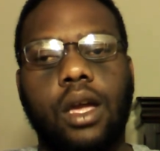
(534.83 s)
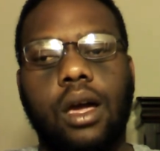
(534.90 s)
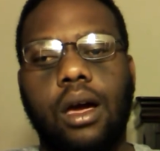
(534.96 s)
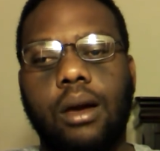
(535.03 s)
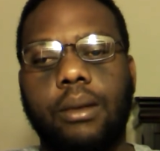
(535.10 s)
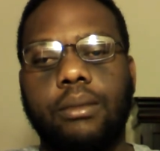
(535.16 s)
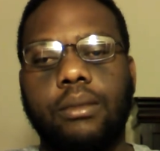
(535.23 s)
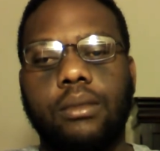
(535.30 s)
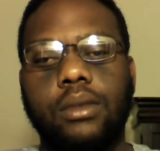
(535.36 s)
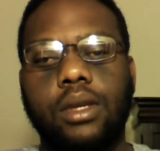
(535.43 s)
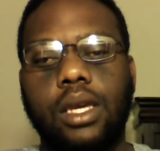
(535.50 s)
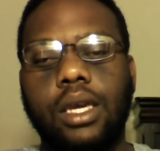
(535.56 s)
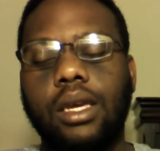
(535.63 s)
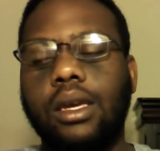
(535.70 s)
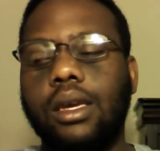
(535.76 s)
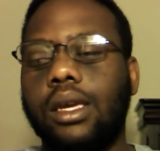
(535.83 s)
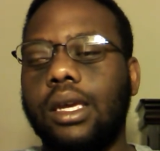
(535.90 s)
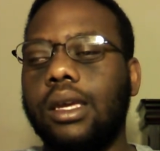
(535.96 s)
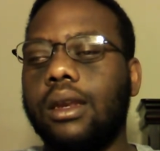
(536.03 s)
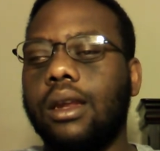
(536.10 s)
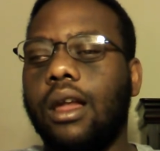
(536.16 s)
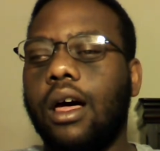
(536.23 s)
Um, he
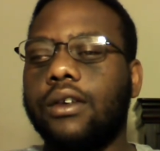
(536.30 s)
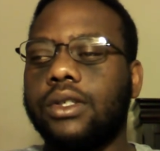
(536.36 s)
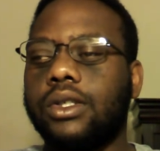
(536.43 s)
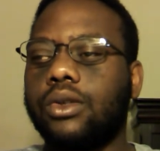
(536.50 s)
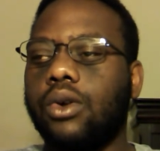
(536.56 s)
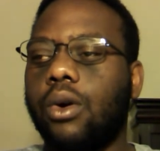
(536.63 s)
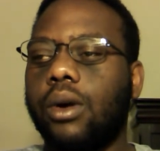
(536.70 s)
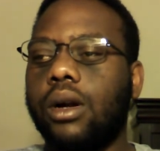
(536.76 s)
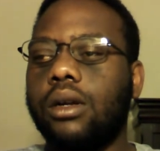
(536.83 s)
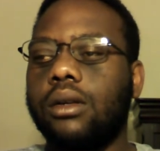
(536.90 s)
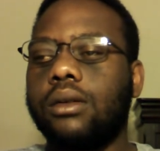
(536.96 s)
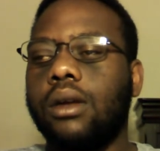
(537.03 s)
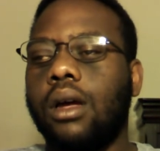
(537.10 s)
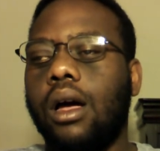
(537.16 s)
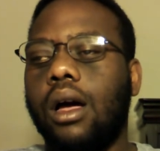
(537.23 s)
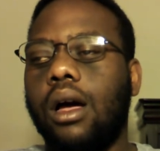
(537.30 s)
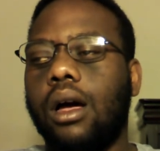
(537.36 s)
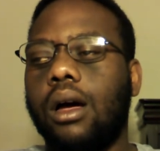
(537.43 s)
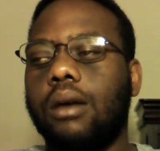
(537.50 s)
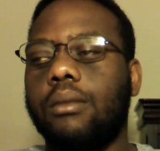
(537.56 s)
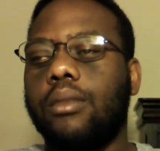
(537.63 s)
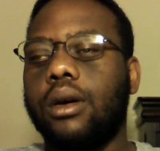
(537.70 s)
he loves Nora,
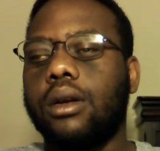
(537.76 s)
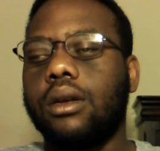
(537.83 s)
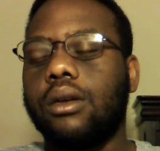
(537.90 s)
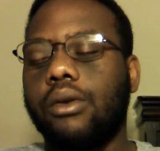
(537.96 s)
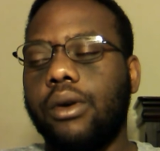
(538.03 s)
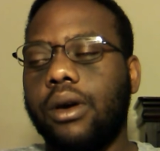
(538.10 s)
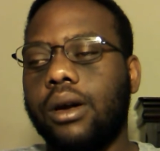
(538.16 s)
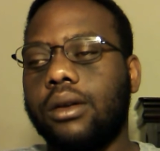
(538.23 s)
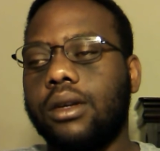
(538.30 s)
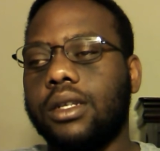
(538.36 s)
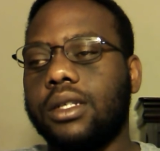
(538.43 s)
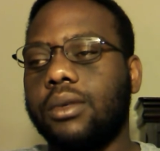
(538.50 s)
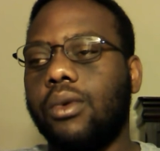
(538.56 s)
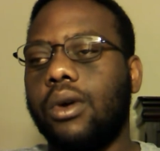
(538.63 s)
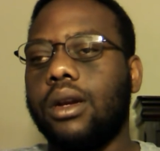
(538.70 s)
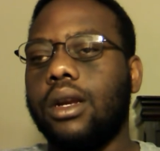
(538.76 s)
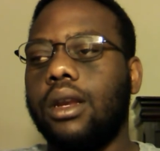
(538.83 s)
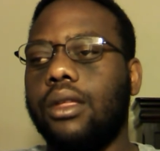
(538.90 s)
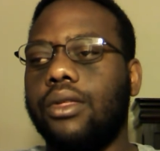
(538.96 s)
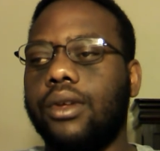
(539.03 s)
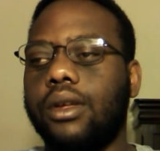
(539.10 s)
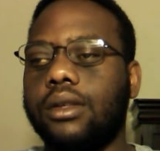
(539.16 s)
uh, but Nora doesn't want
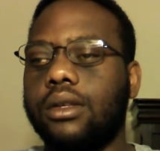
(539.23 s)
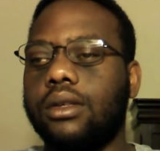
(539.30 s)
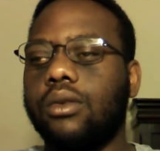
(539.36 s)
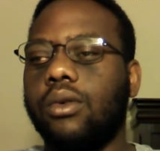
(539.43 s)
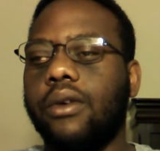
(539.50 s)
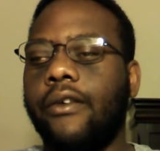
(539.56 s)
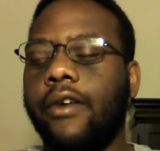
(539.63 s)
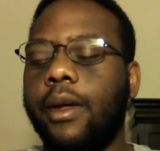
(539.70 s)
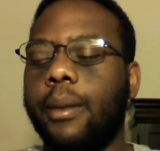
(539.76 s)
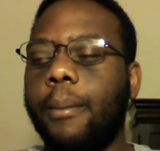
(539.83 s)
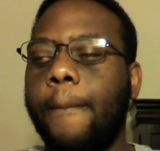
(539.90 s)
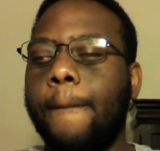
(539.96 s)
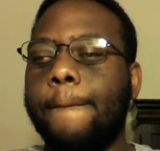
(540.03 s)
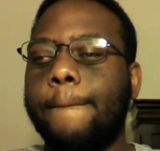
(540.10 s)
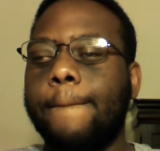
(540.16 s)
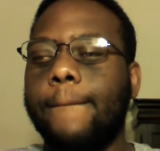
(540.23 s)
anything to do with him.